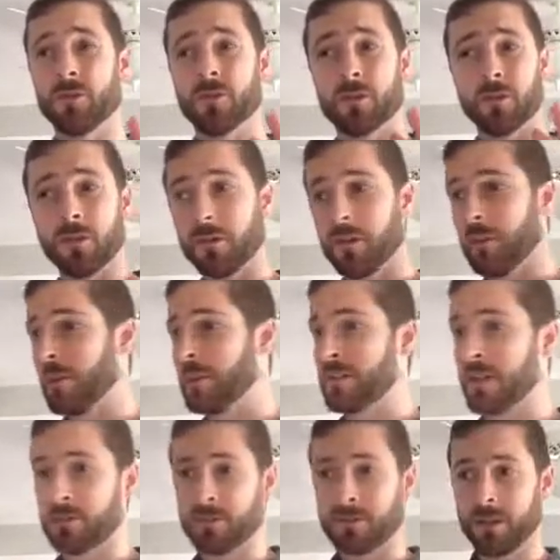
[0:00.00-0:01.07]
you think about
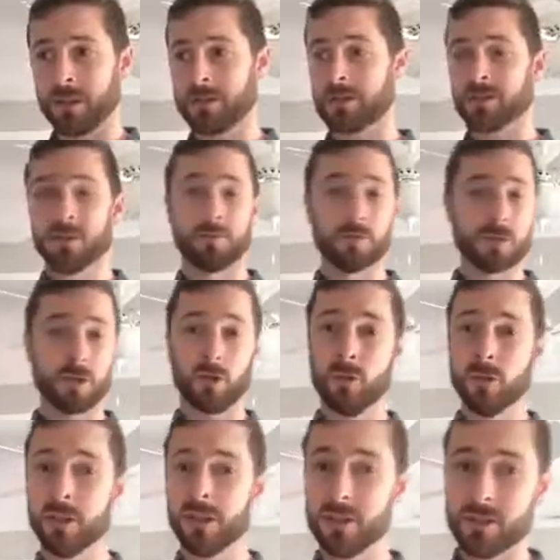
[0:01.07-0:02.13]
these exercises. If there's a
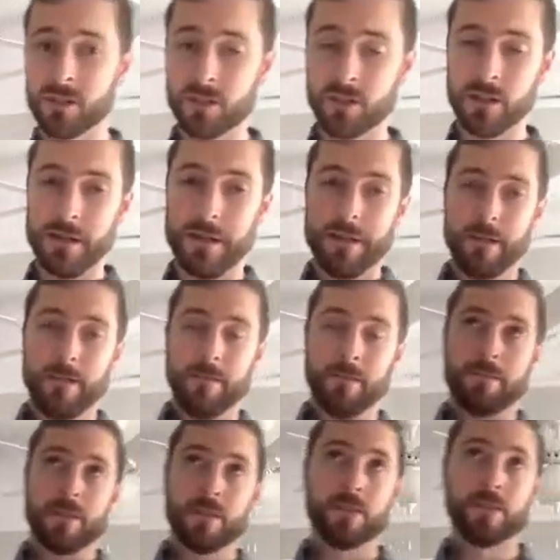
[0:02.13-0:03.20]
quiz,
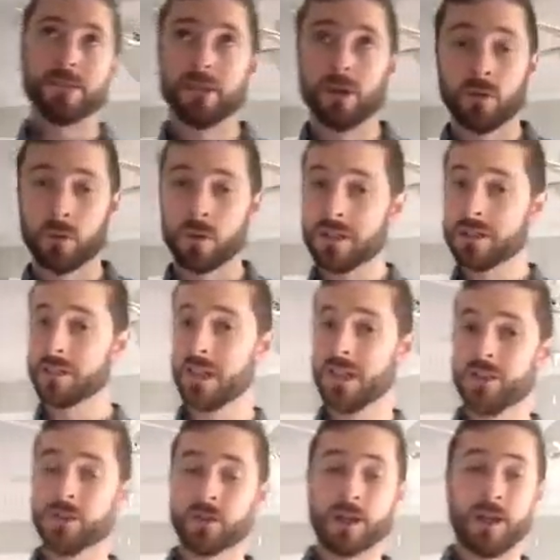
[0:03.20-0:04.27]
on Wednesday,
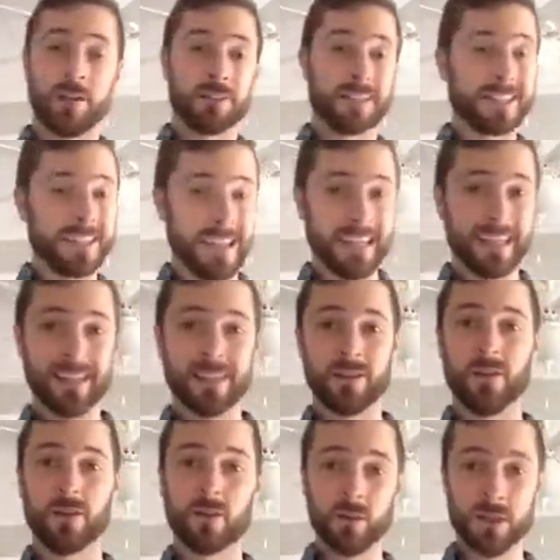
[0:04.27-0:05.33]
you're going to have to take it
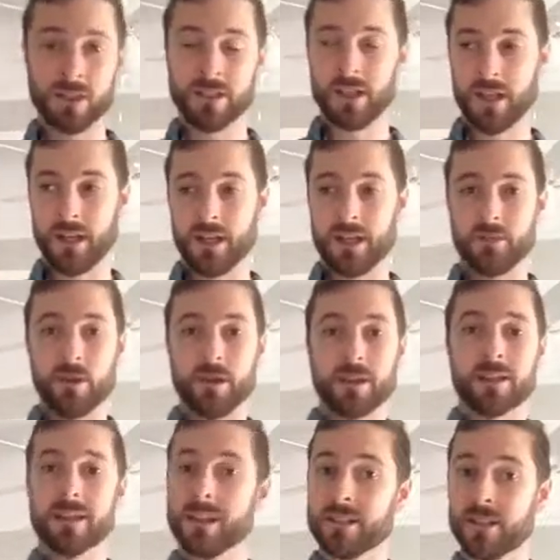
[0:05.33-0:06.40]
on Wednesday,
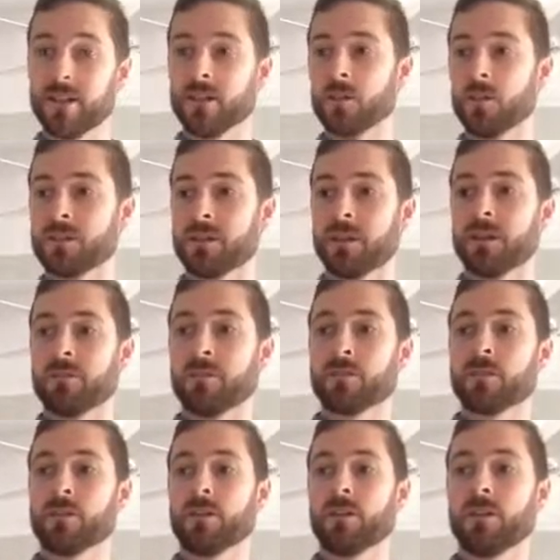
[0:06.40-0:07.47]
right? Get it done on Wednesday. If
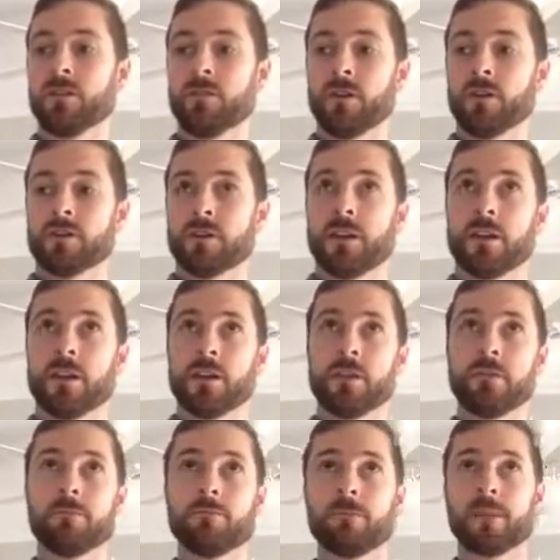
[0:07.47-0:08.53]
there's
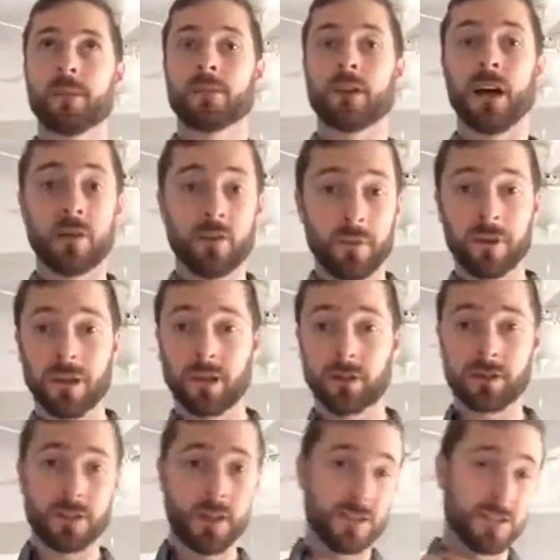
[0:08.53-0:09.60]
a diagramming
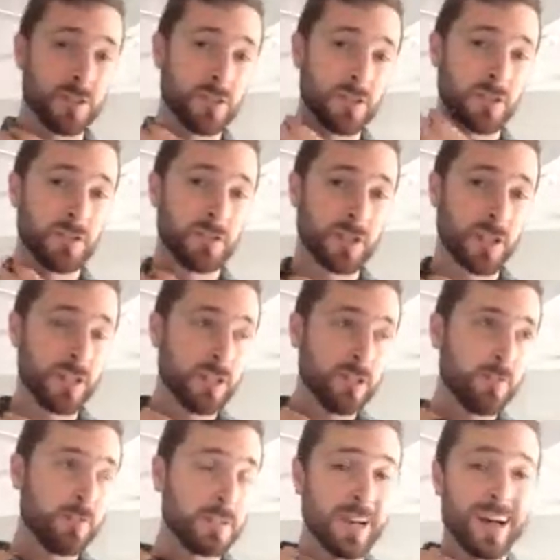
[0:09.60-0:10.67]
exercise due Tuesday,
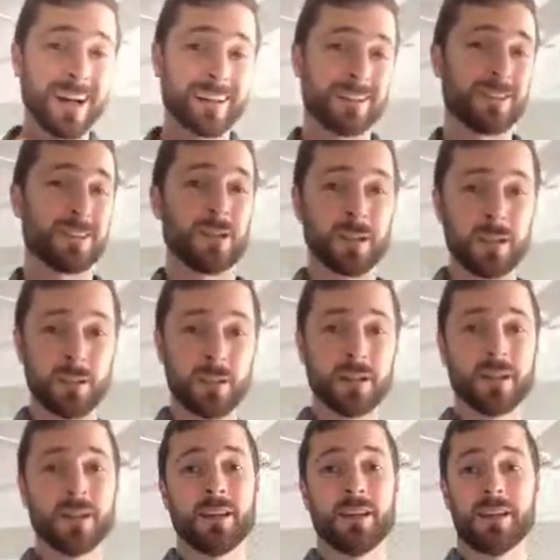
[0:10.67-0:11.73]
you've got to do
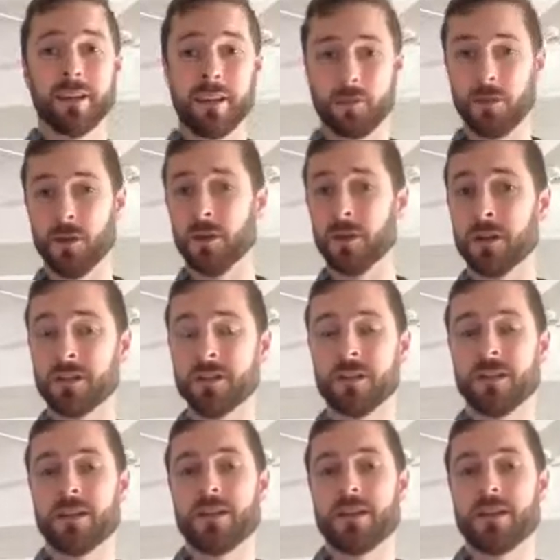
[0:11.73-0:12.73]
it and upload it